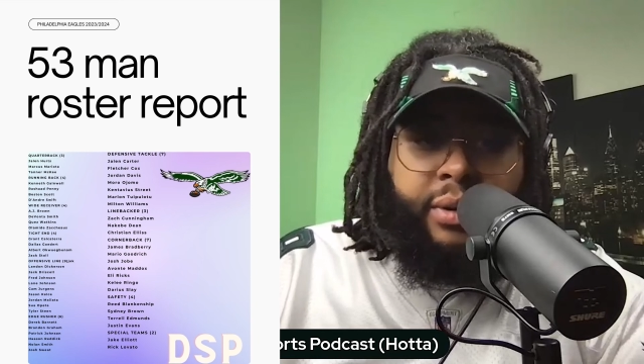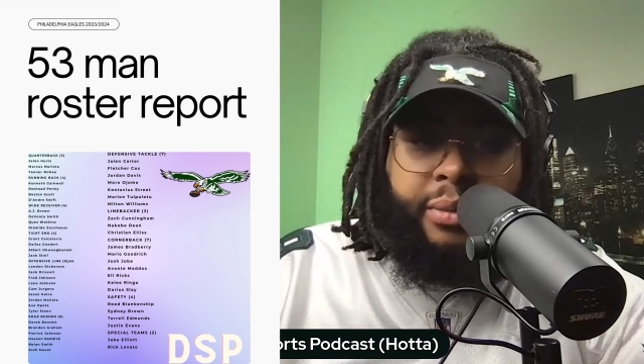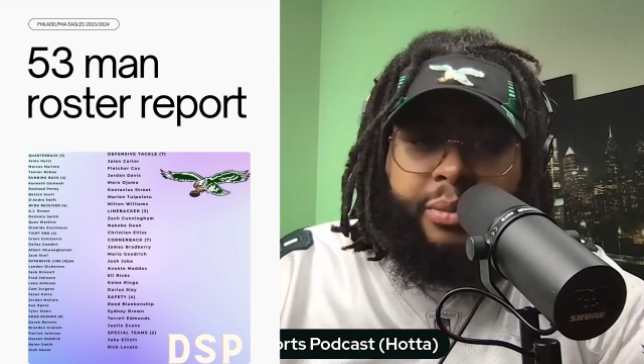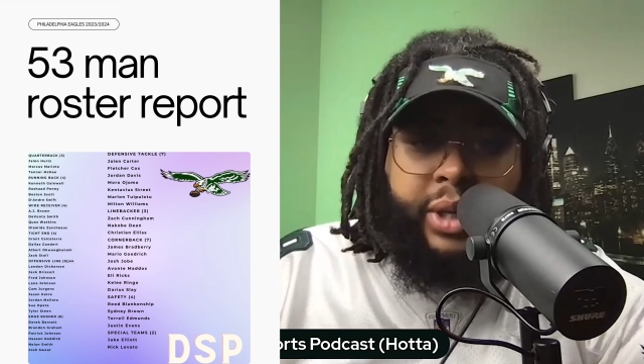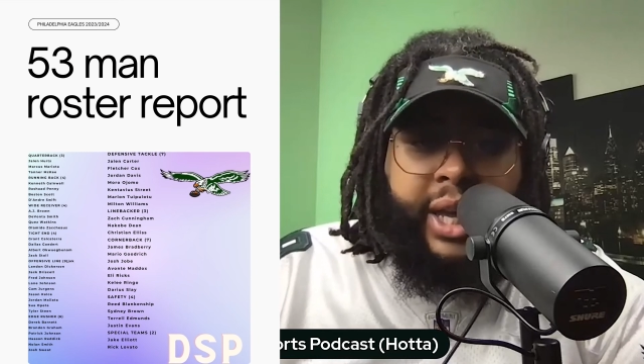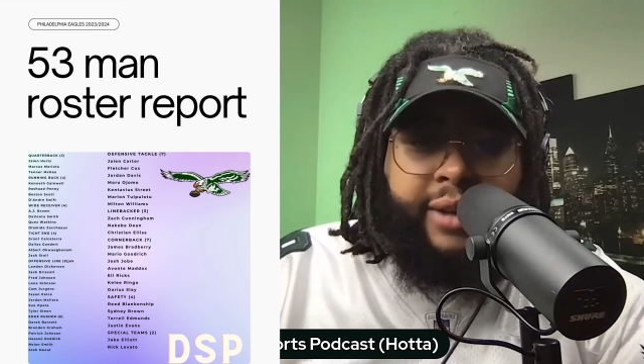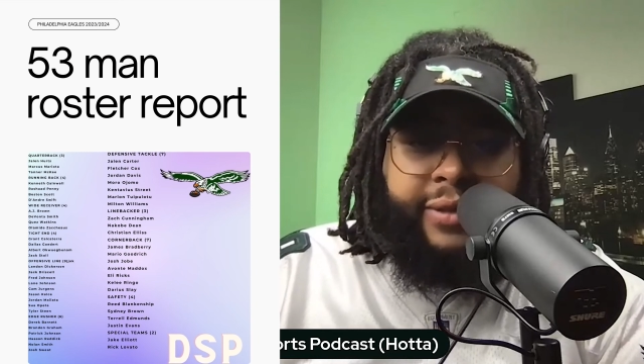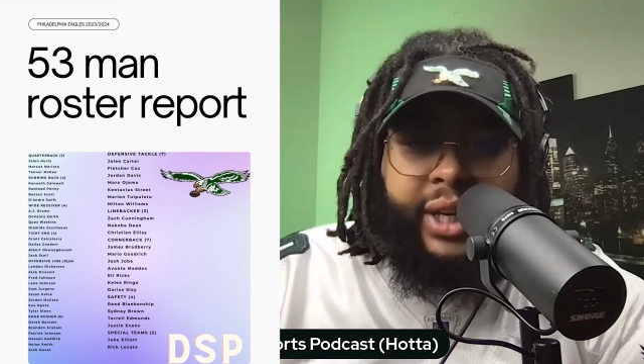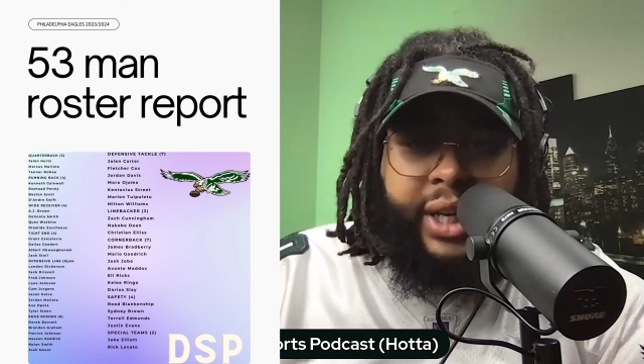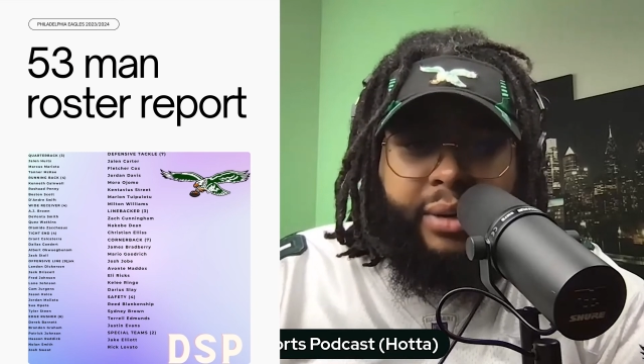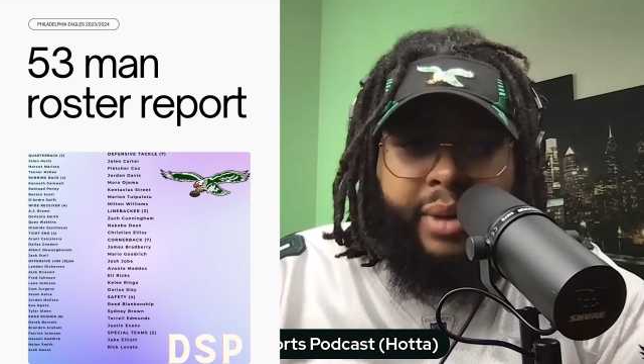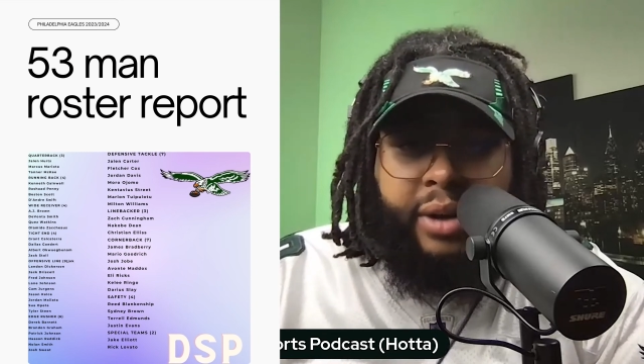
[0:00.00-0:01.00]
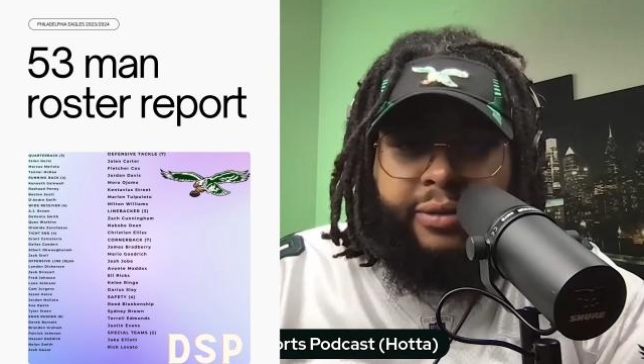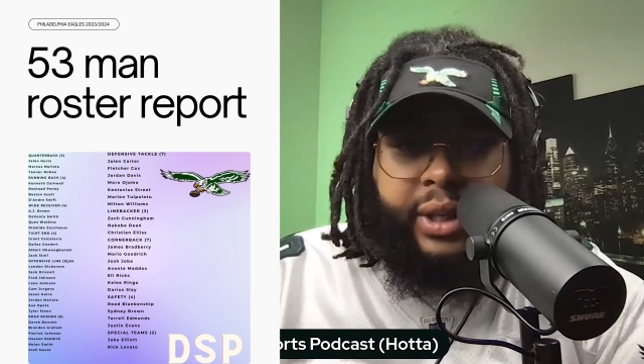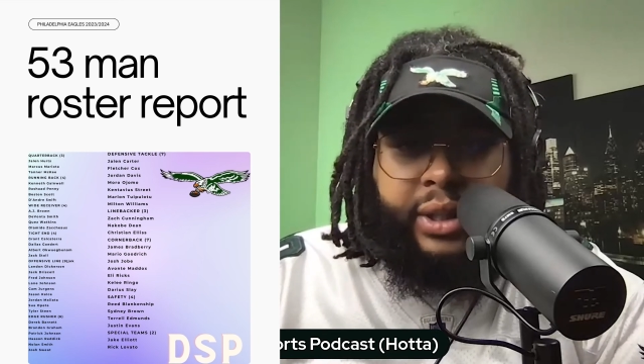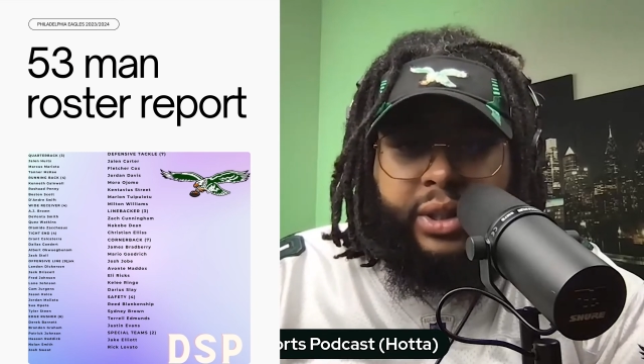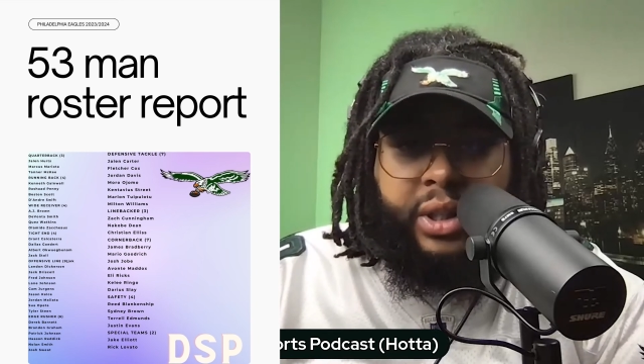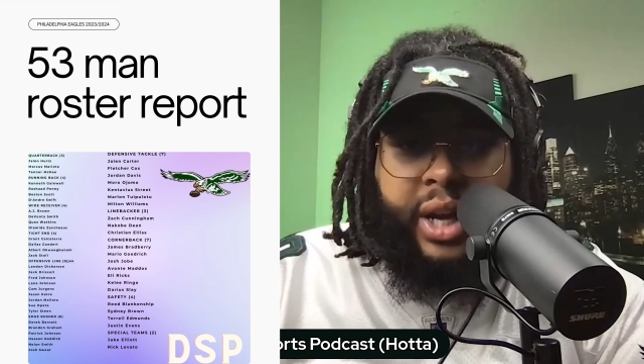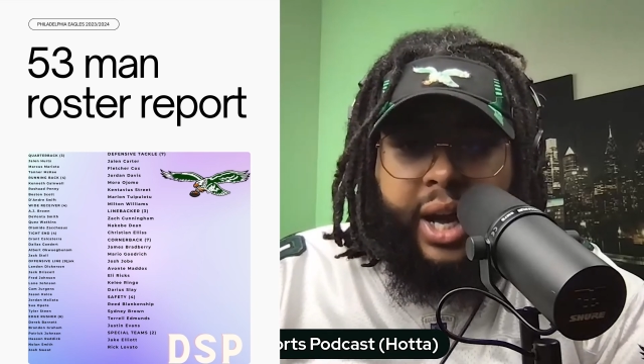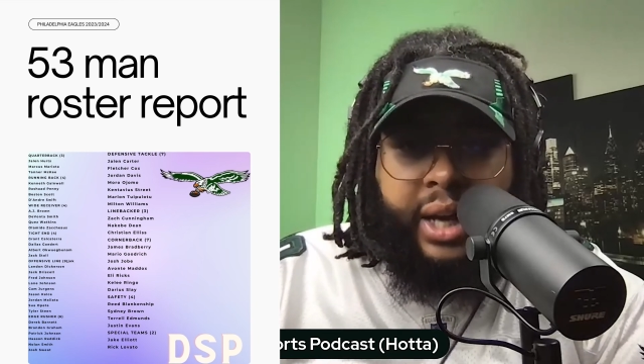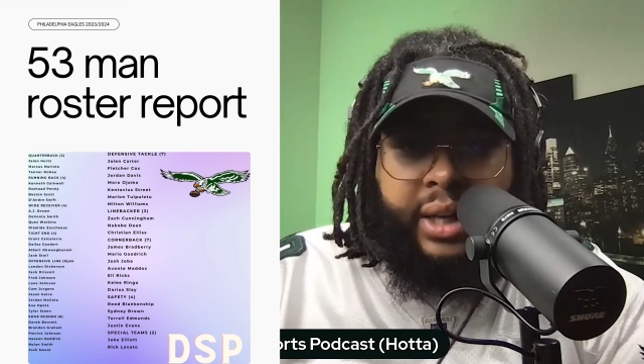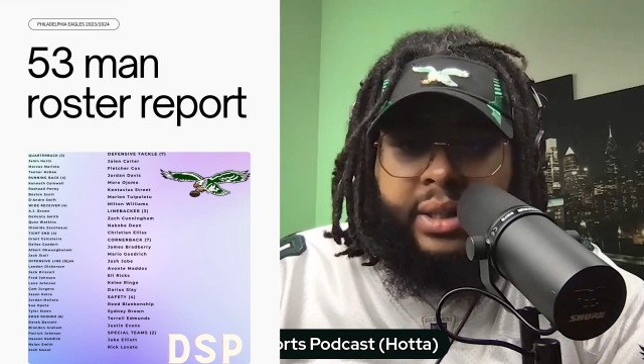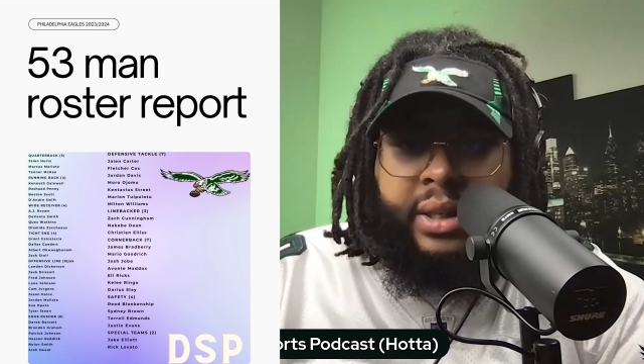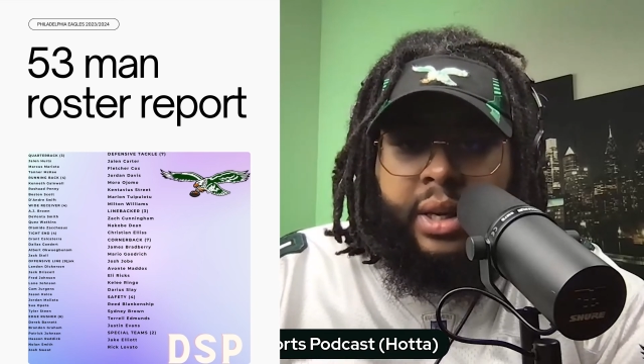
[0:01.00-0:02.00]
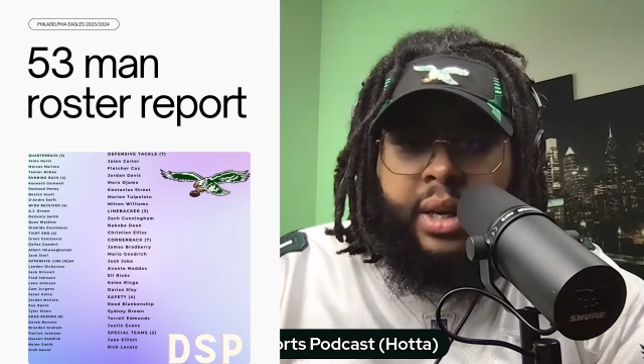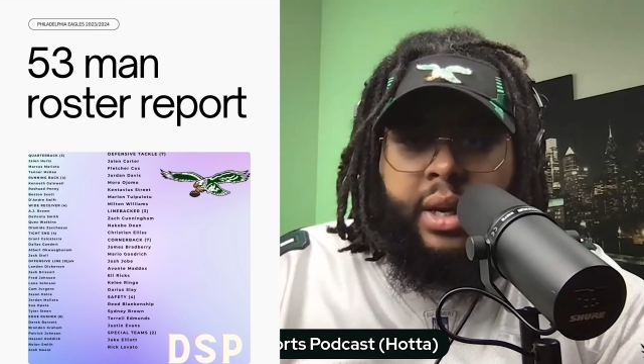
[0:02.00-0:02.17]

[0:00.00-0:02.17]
We can't forget about Fletcher Cox.